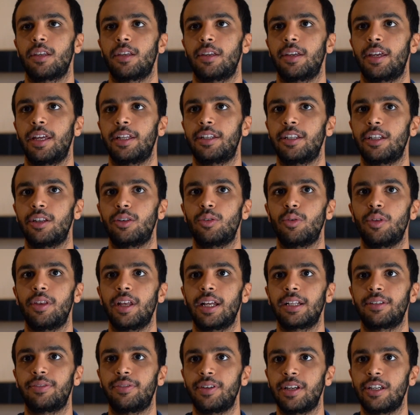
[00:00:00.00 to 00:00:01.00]
get into
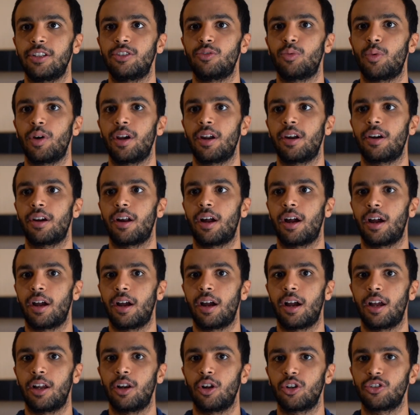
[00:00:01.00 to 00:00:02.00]
that phase where
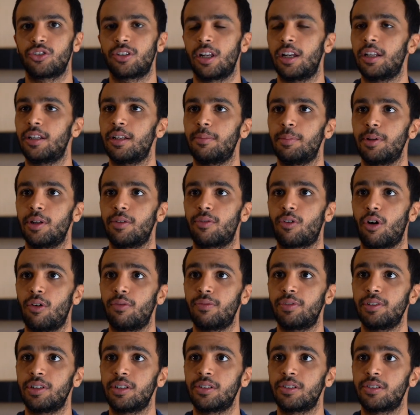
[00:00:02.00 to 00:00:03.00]
I lost a little bit of
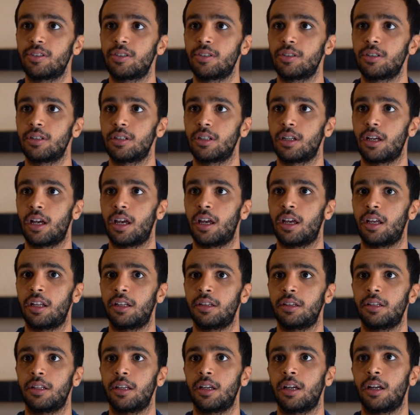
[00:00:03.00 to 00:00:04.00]
confidence,
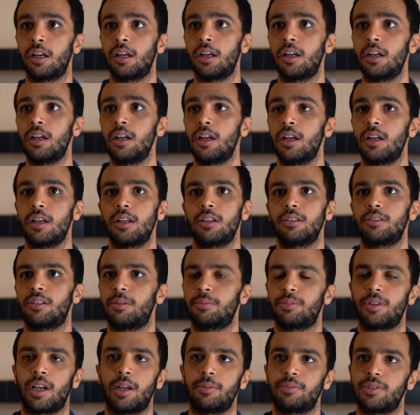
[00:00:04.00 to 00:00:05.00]
and
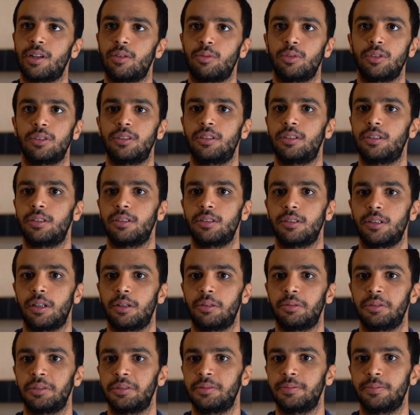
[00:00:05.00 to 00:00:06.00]
sometimes I would
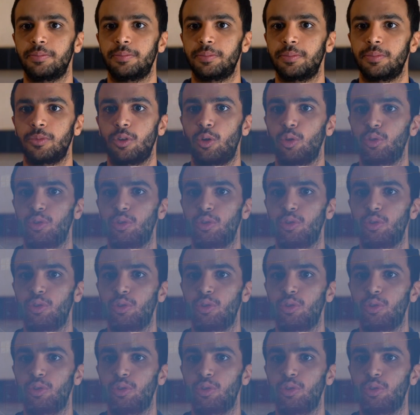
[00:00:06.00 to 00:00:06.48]
go